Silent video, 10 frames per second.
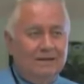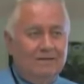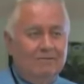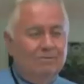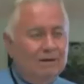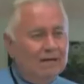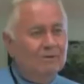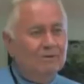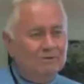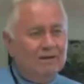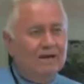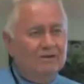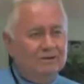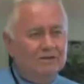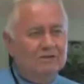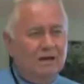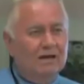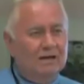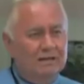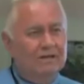It really was there, just
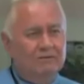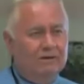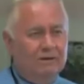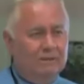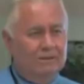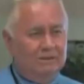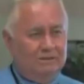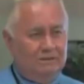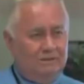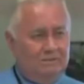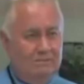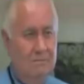not in these three dimensions.